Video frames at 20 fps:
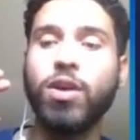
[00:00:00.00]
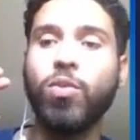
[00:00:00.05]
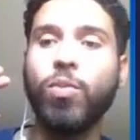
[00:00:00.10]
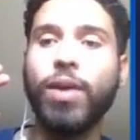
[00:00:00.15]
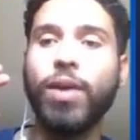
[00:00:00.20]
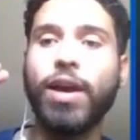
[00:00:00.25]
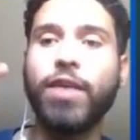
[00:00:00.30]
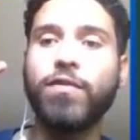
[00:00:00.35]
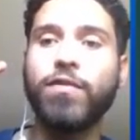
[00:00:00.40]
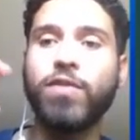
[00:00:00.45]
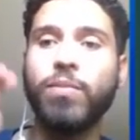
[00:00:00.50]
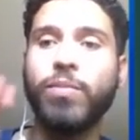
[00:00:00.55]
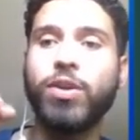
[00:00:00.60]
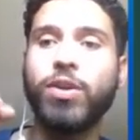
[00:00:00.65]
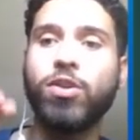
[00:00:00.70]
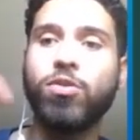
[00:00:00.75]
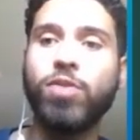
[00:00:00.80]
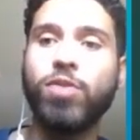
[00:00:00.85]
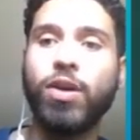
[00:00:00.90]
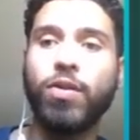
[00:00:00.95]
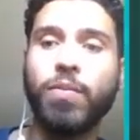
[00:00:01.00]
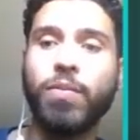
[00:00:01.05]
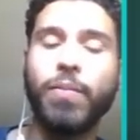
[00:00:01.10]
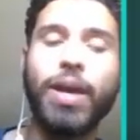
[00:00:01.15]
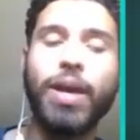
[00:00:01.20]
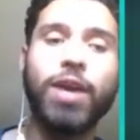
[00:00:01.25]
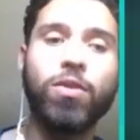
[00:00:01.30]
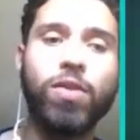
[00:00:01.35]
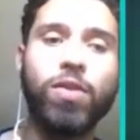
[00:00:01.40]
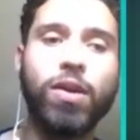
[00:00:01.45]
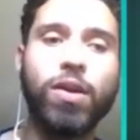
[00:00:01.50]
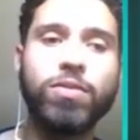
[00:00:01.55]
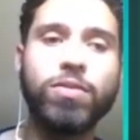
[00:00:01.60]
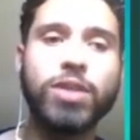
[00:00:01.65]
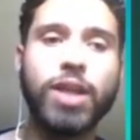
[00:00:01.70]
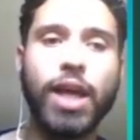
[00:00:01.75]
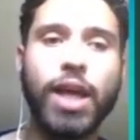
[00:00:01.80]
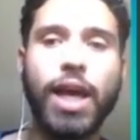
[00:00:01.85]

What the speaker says: we have the middle ground and background,